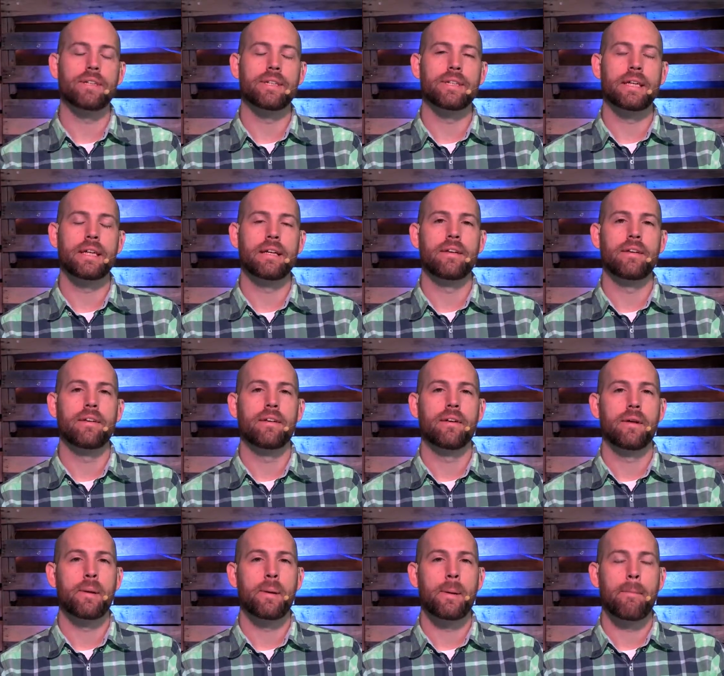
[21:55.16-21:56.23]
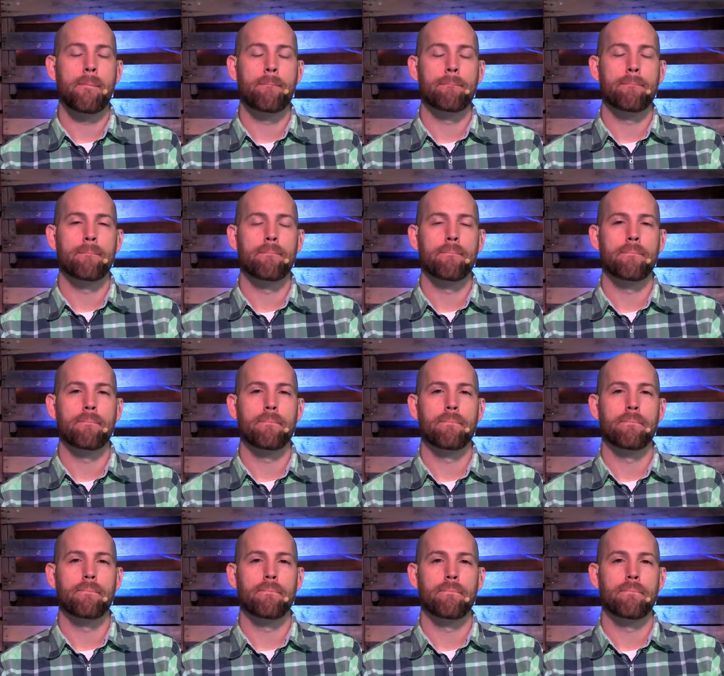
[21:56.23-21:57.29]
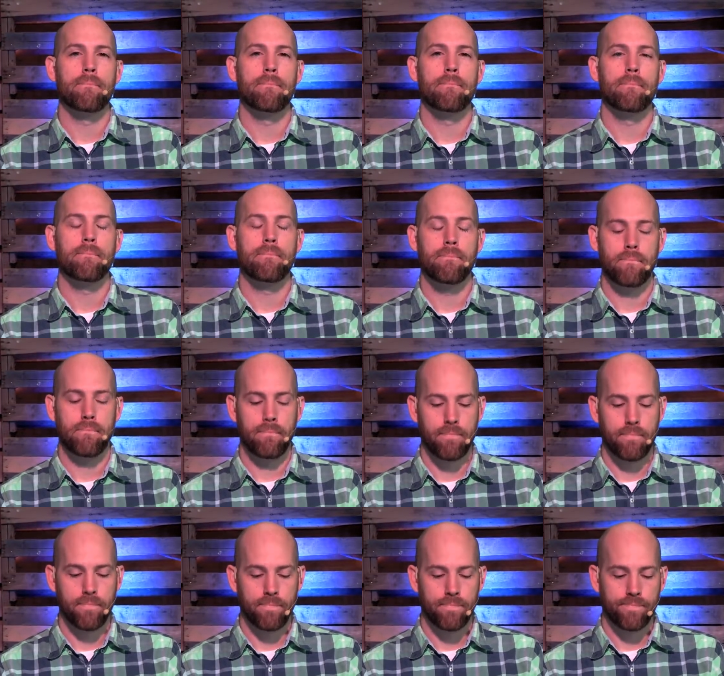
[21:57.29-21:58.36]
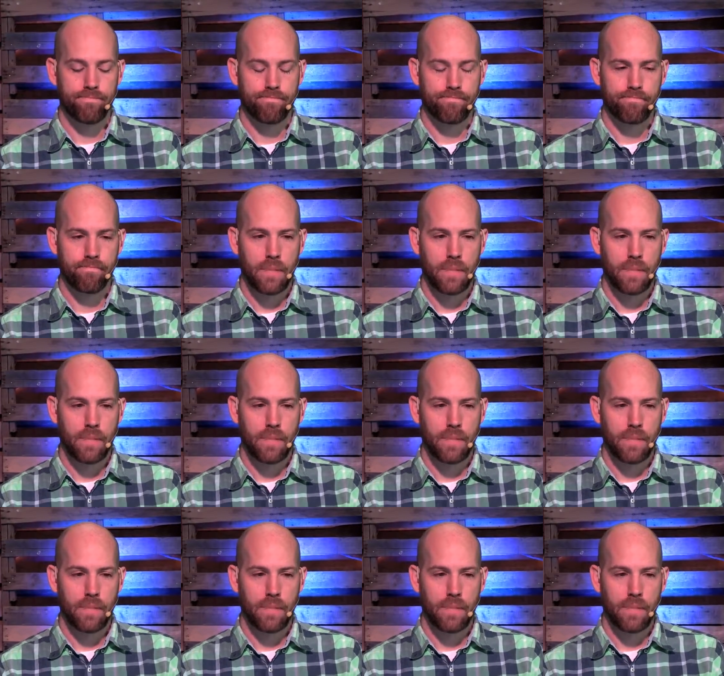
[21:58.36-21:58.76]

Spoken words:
(silence)